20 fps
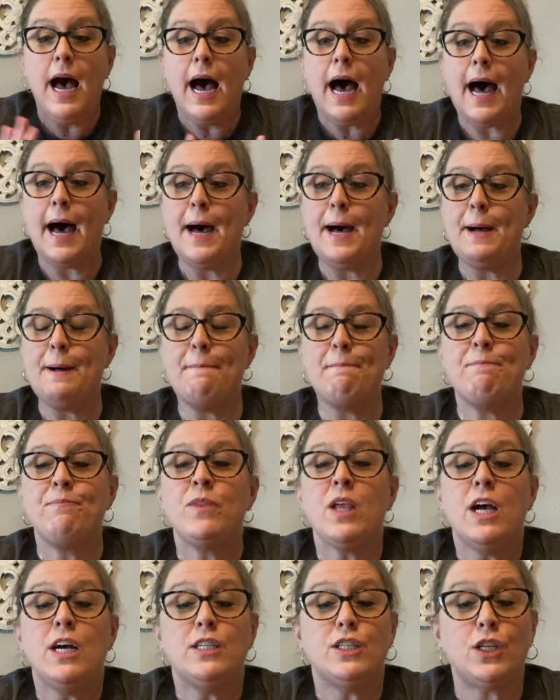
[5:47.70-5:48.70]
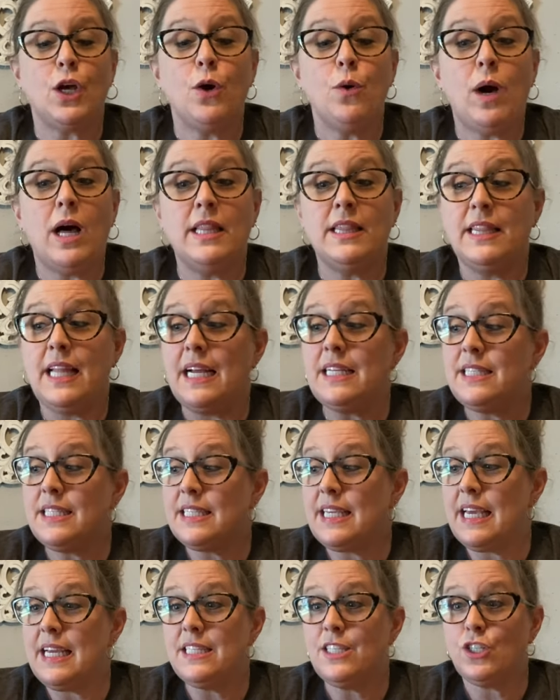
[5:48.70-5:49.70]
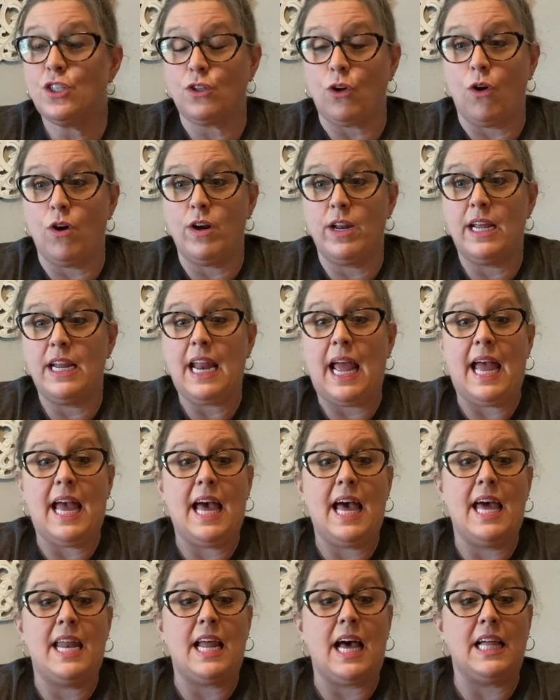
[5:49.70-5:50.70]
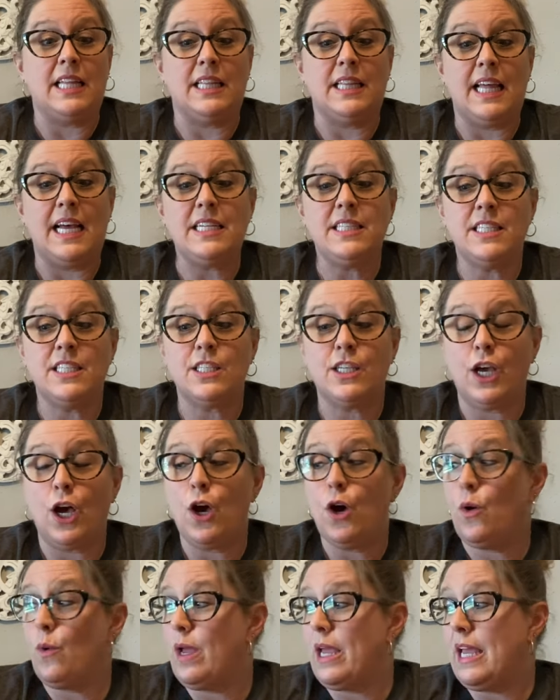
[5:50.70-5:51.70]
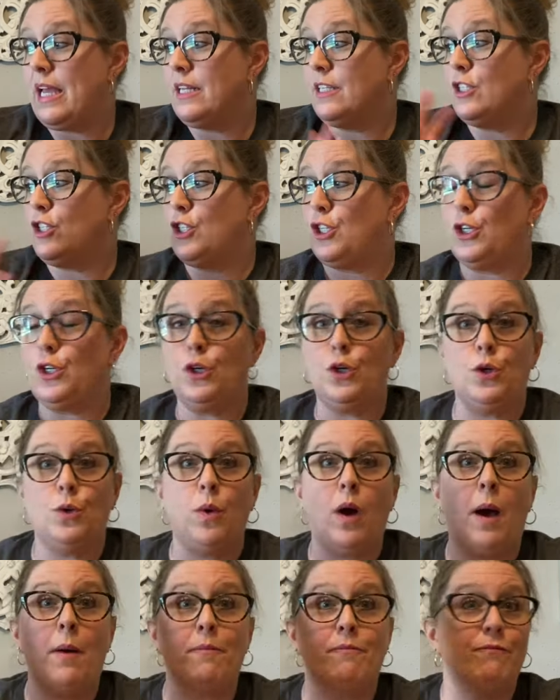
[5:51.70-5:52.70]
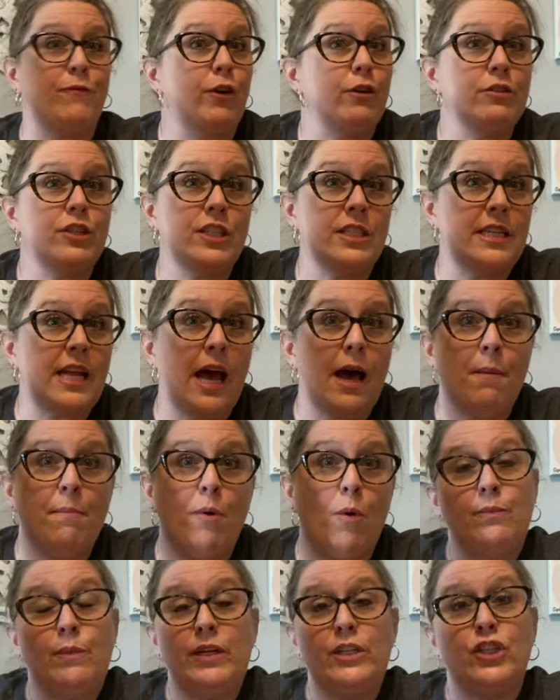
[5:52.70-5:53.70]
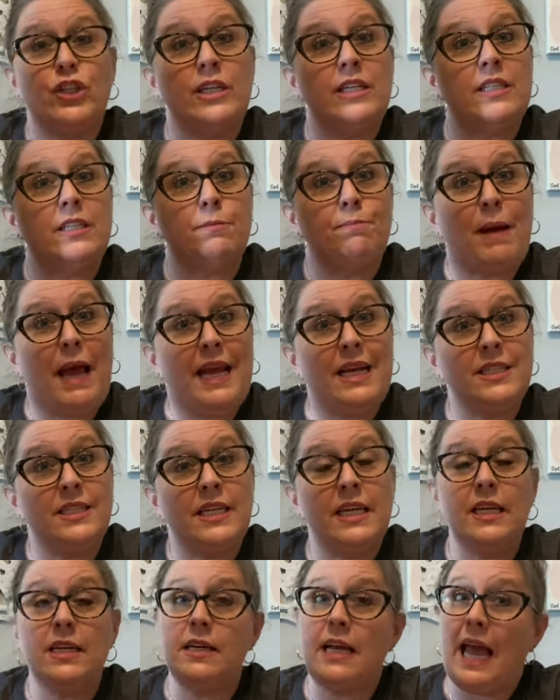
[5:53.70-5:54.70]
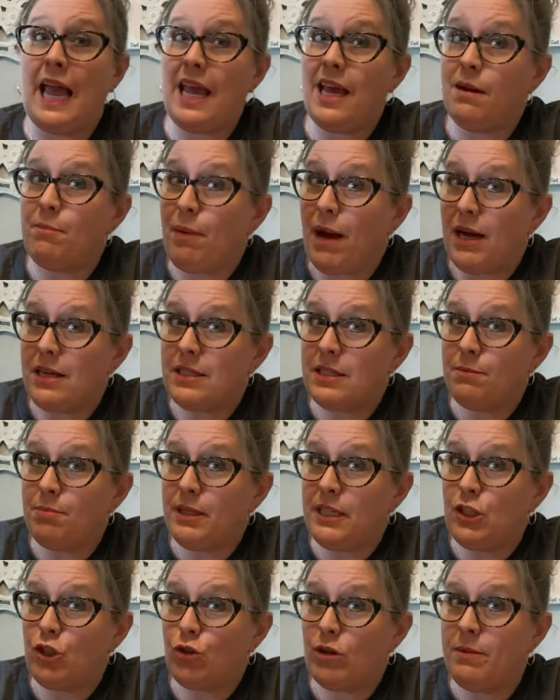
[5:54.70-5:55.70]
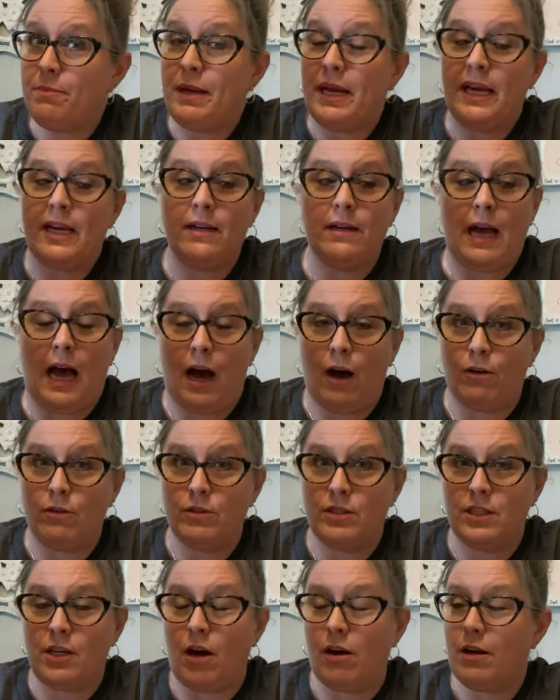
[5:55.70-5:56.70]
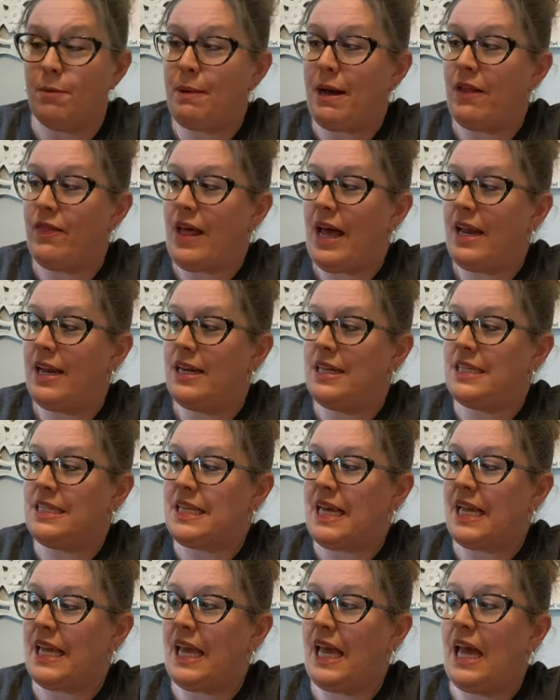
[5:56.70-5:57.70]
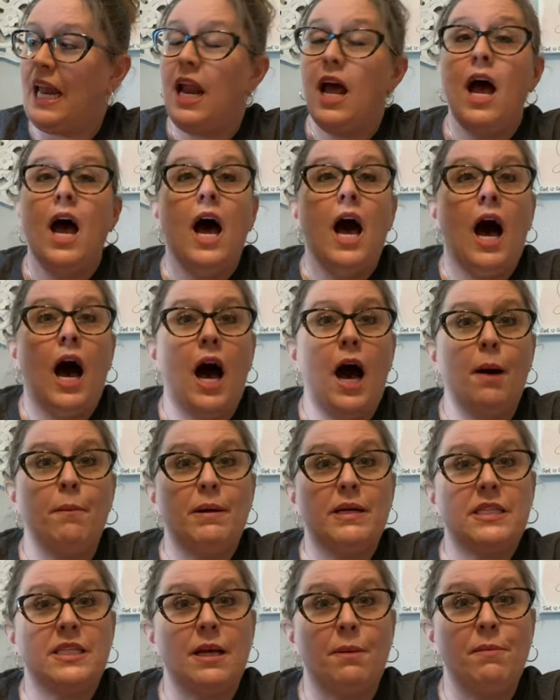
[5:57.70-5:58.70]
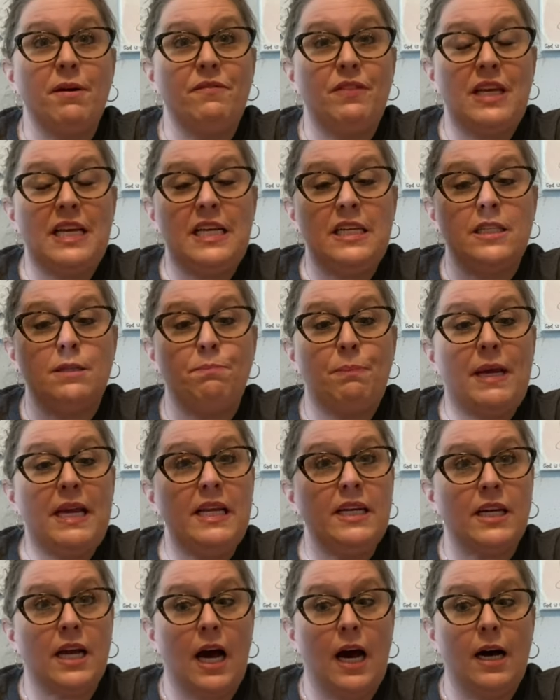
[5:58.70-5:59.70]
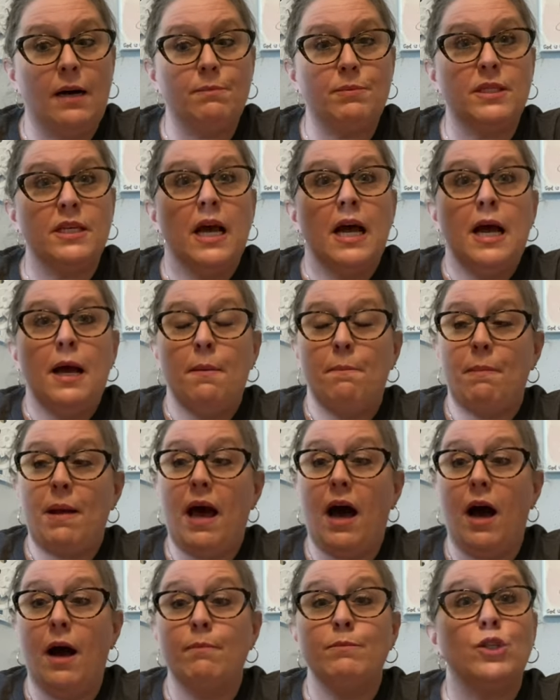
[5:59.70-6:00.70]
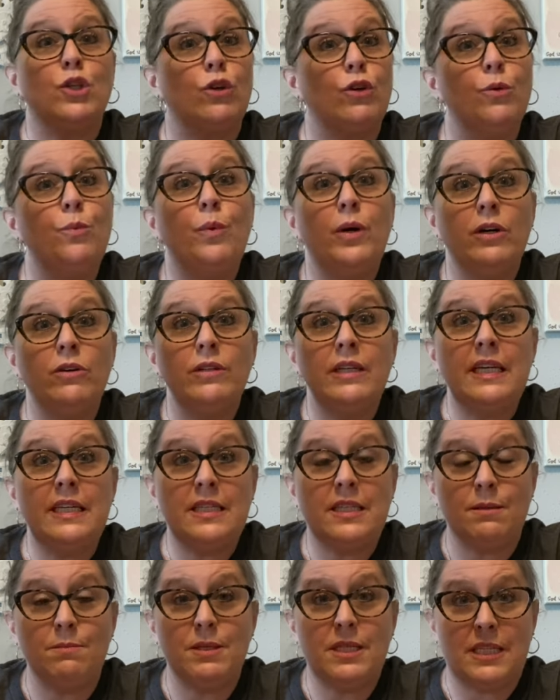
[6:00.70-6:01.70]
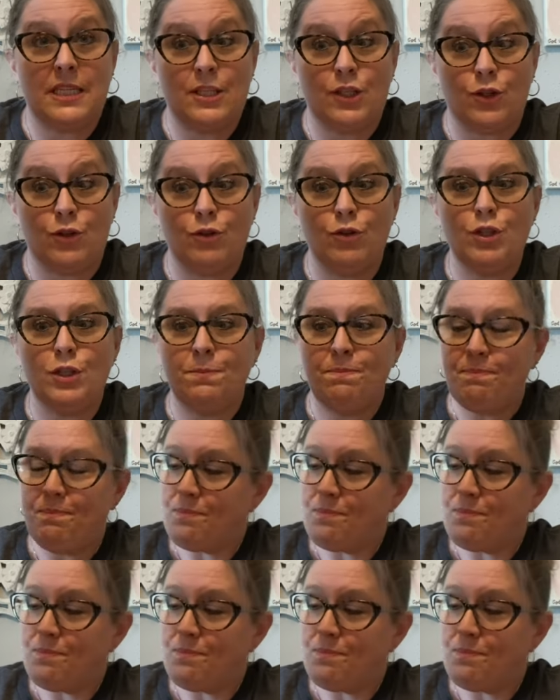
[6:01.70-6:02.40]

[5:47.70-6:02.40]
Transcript: Um, so let's get started and let's go into first step, which is painting and possibly trimming. I'll talk about that in a second. Um, some of these peat cups. Um, so you will need some scissors.